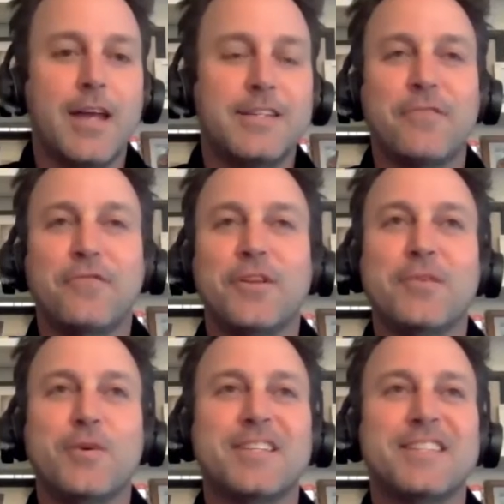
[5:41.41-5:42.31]
I
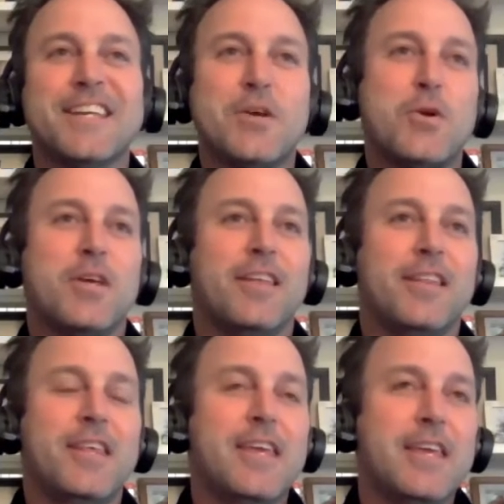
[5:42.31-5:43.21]
definitely was
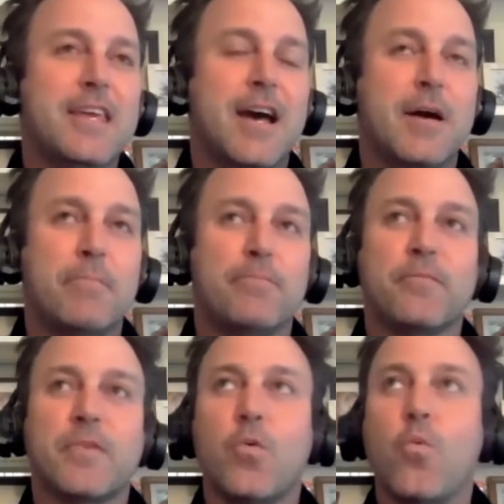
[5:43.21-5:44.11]
the
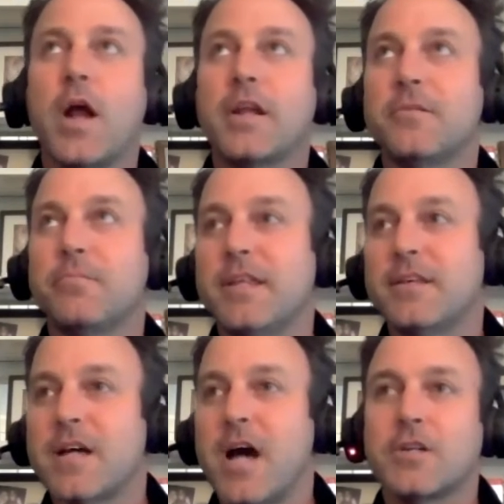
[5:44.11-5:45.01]
wanted to be
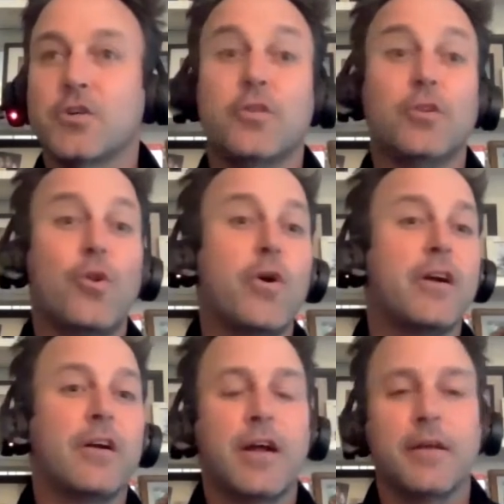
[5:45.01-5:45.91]
the doctor, the
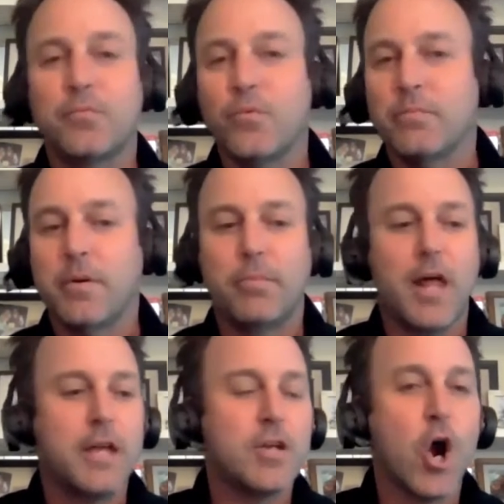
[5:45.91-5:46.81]
lawyer. I
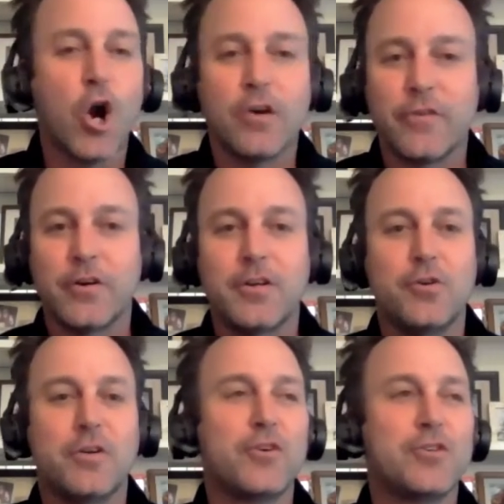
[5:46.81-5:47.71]
applied to Harvard
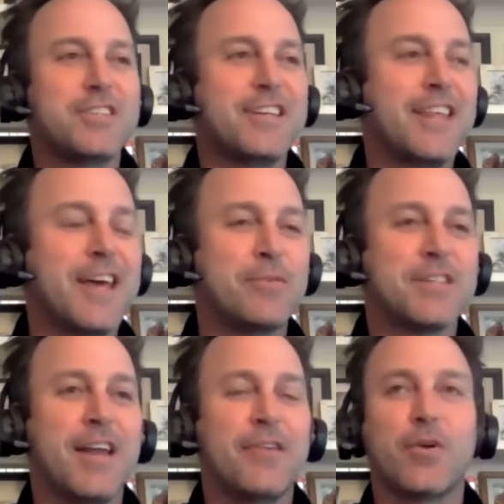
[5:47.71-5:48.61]
University. That
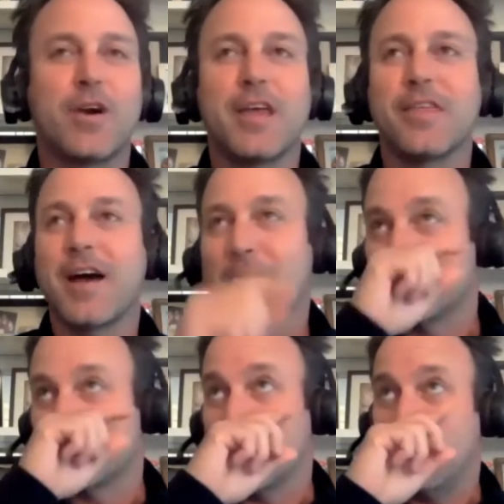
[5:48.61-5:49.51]
was kind of where I thought I
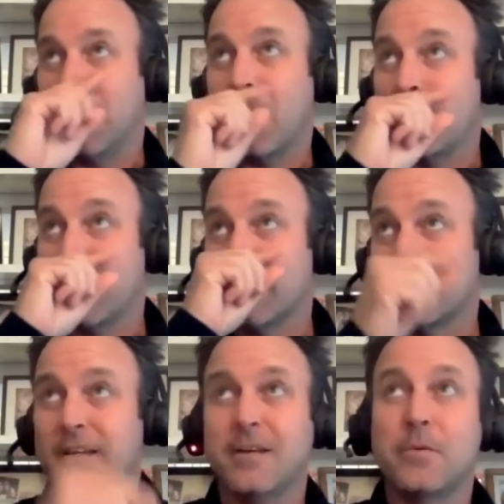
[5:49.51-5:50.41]
was going to be going
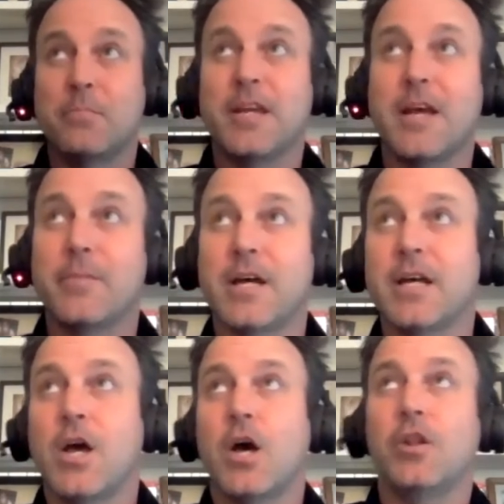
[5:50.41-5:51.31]
to become
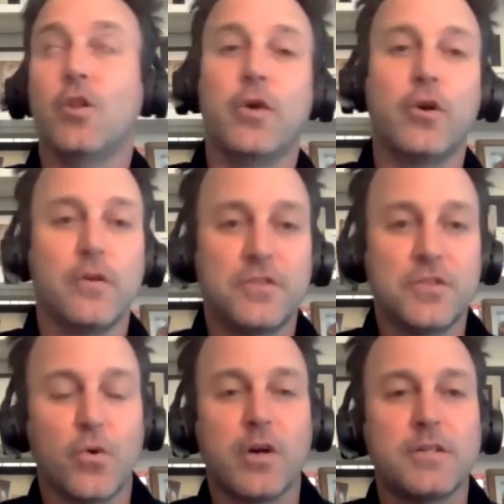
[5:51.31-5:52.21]
a lawyer of
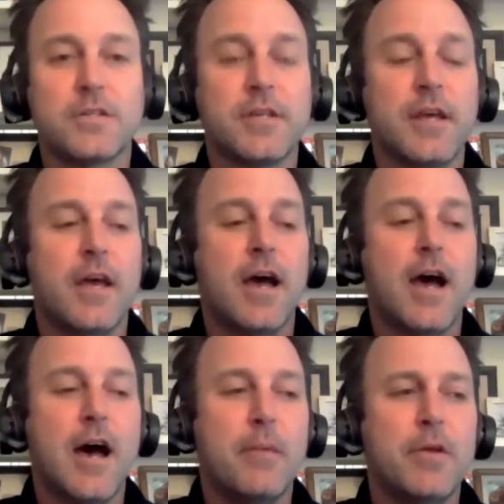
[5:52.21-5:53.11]
sorts.
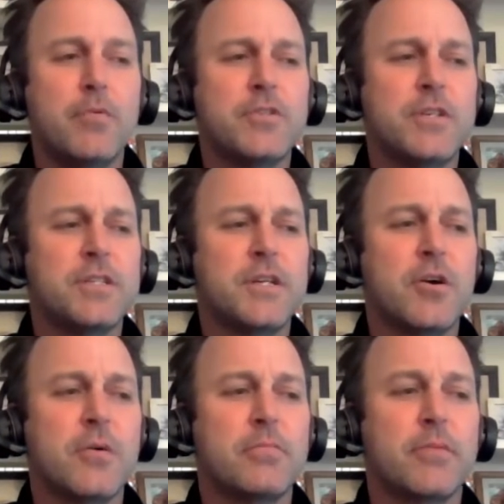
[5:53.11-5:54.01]
It was just,
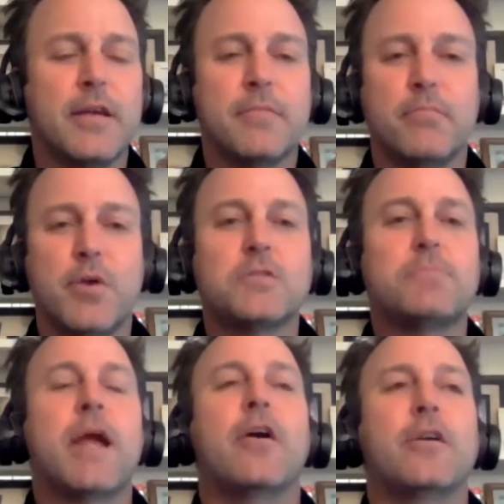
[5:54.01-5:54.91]
like
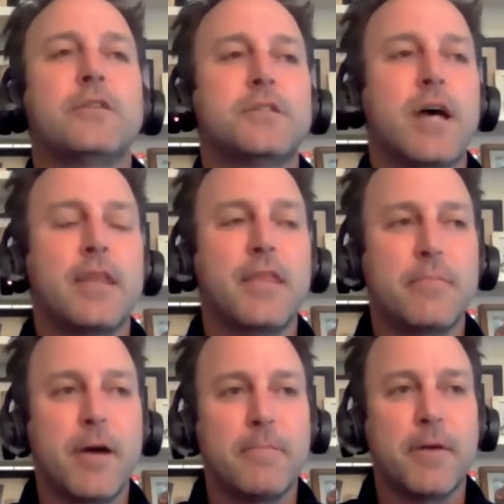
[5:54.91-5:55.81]
most parents, I
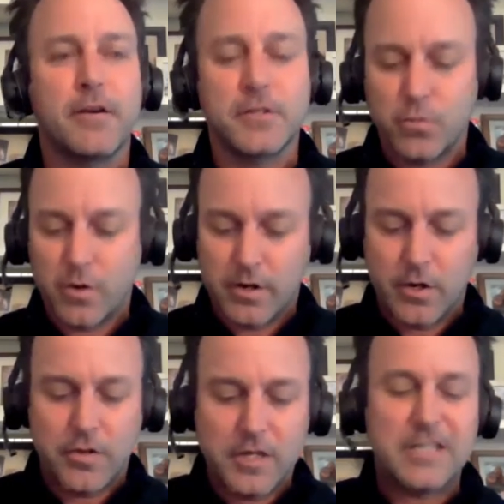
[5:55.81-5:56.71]
think my parents
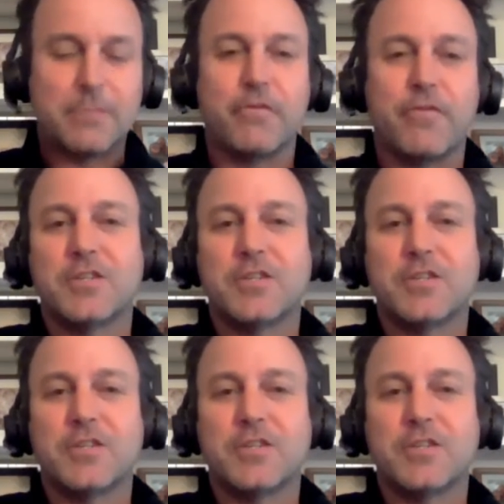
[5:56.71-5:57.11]
were, these are the